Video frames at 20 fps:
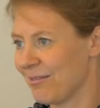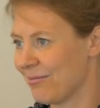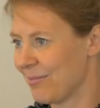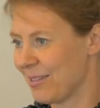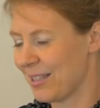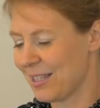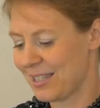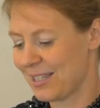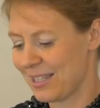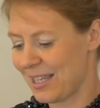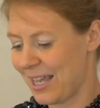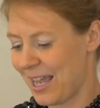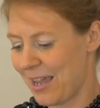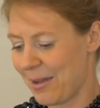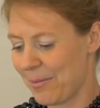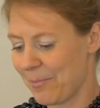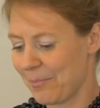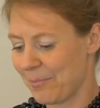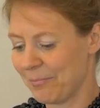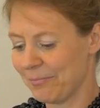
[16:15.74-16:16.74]
the
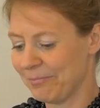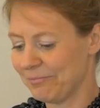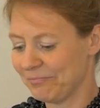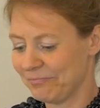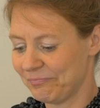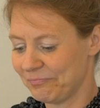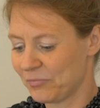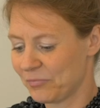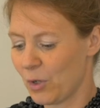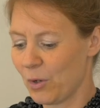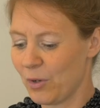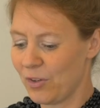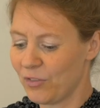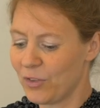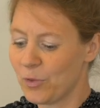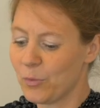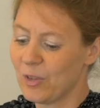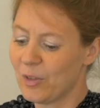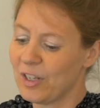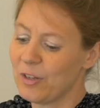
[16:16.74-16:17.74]
same, or if
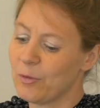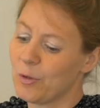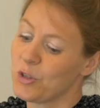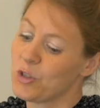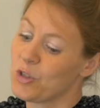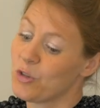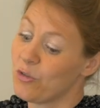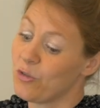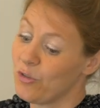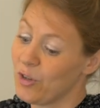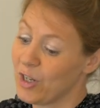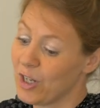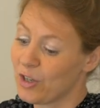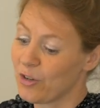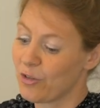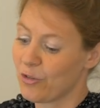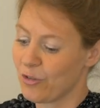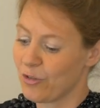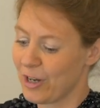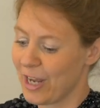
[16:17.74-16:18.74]
you really want to
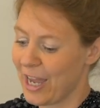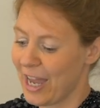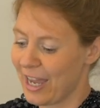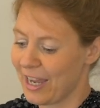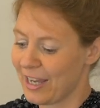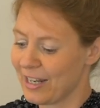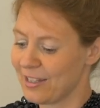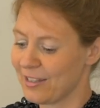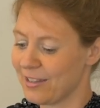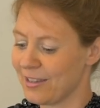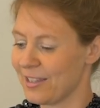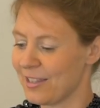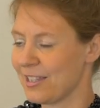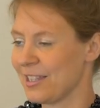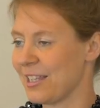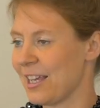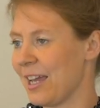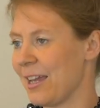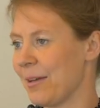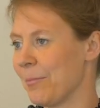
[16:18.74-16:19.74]
recreate the
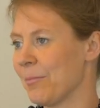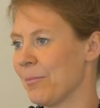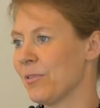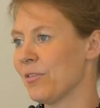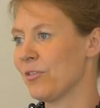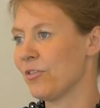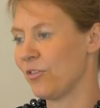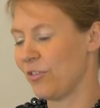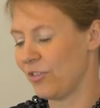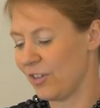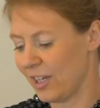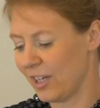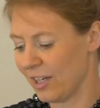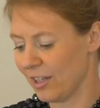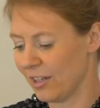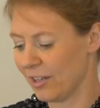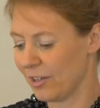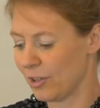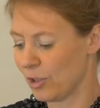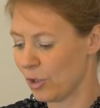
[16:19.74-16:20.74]
same feel
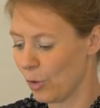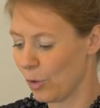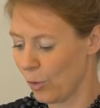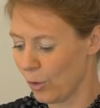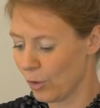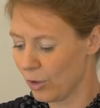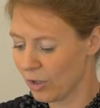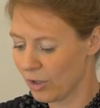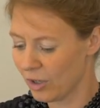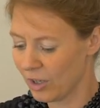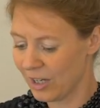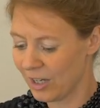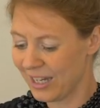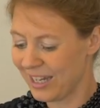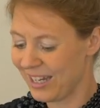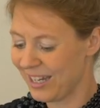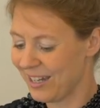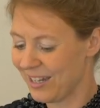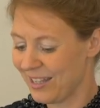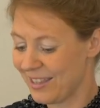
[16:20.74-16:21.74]
and look,
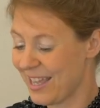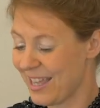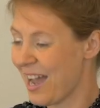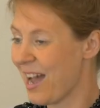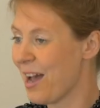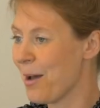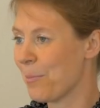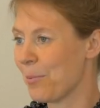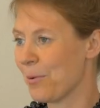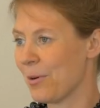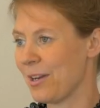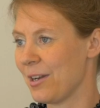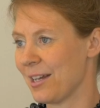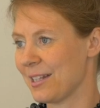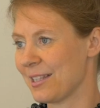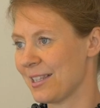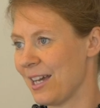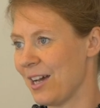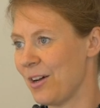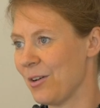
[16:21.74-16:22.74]
there are products
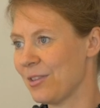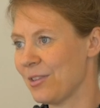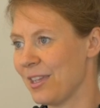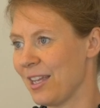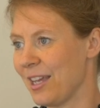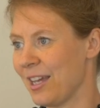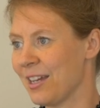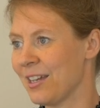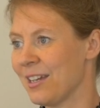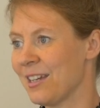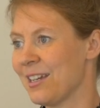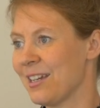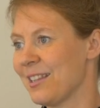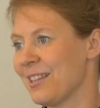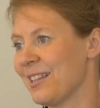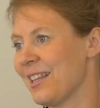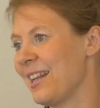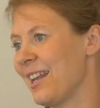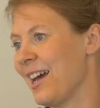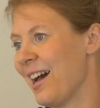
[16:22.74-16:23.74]
out there
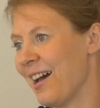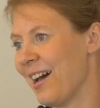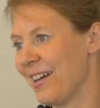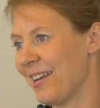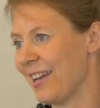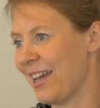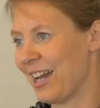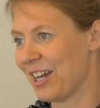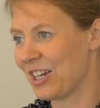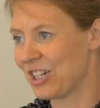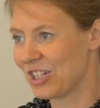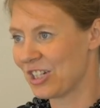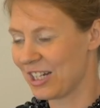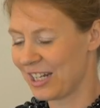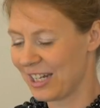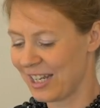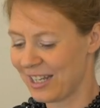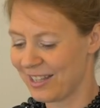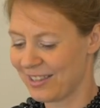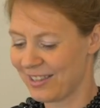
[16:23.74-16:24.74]
that aren't
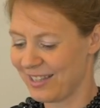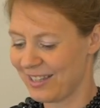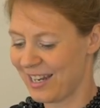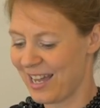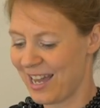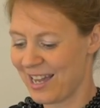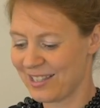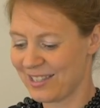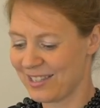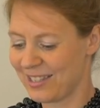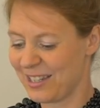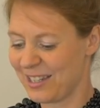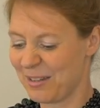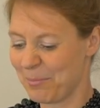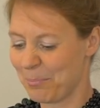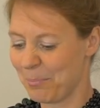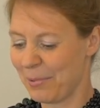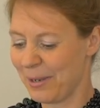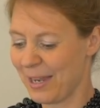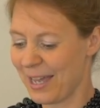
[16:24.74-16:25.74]
actually the nasty
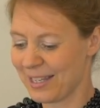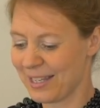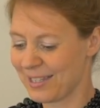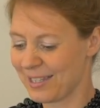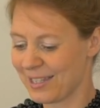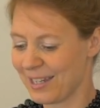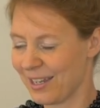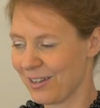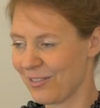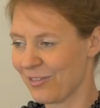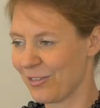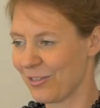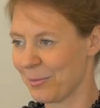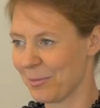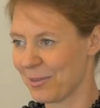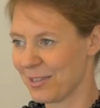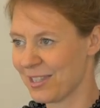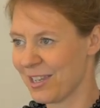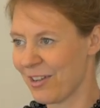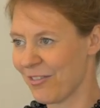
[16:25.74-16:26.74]
plastic from
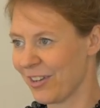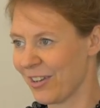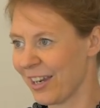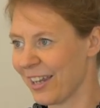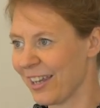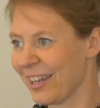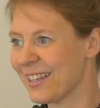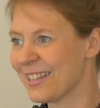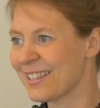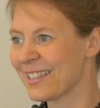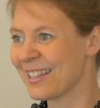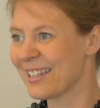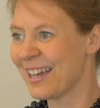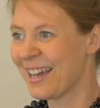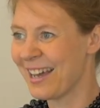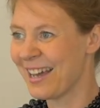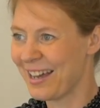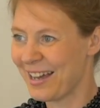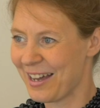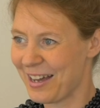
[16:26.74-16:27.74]
the
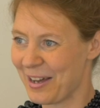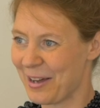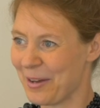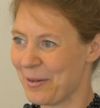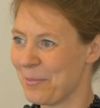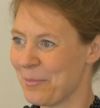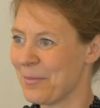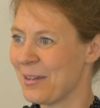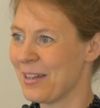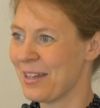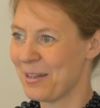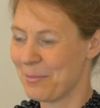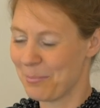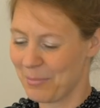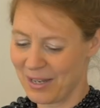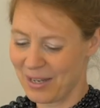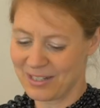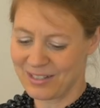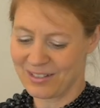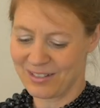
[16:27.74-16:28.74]
70s.
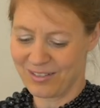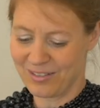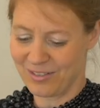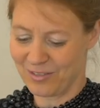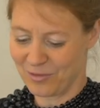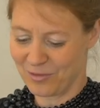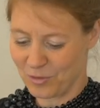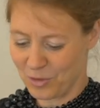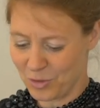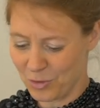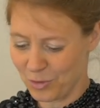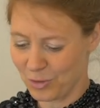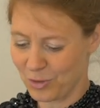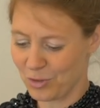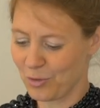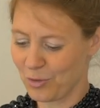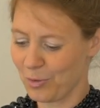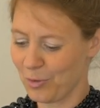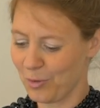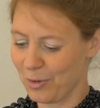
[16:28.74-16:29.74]
But a good
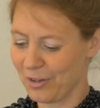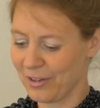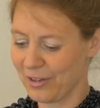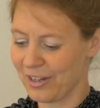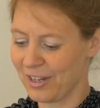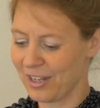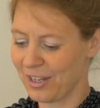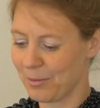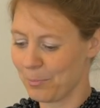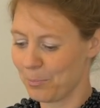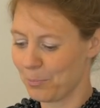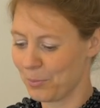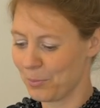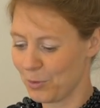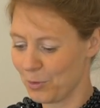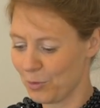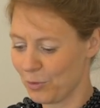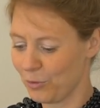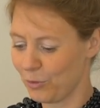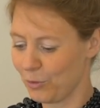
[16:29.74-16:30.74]
quality,
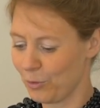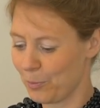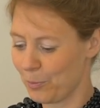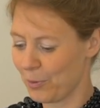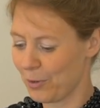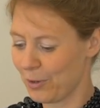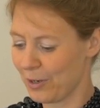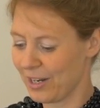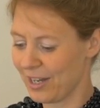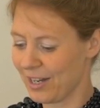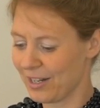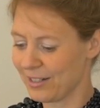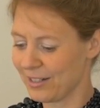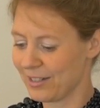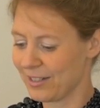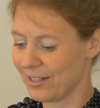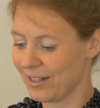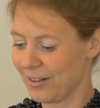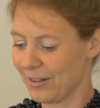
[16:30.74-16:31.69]
beautiful product